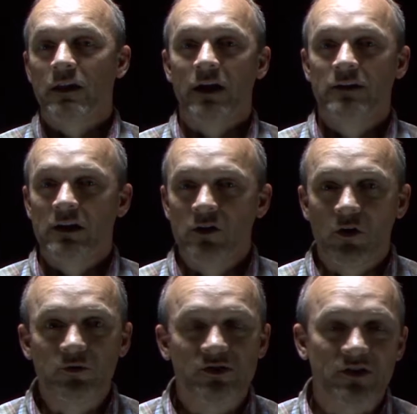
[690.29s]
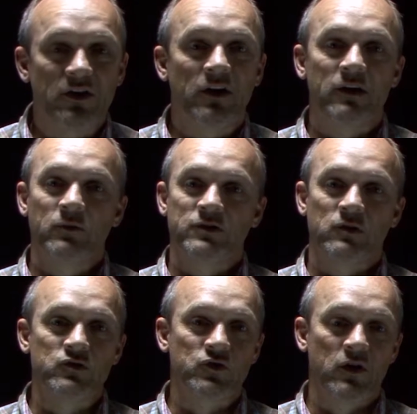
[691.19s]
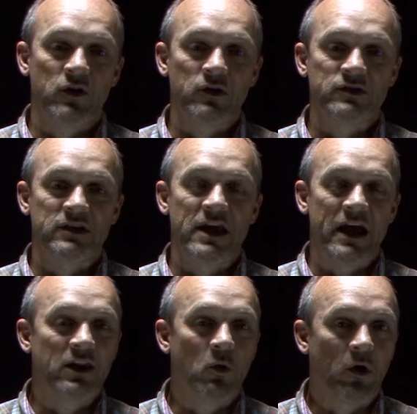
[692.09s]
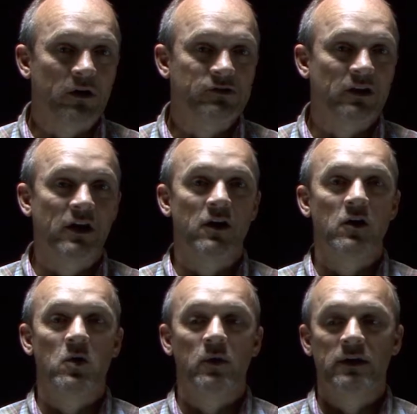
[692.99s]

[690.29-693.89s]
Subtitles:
19-year-old son was on drugs, and he had nowhere else to go,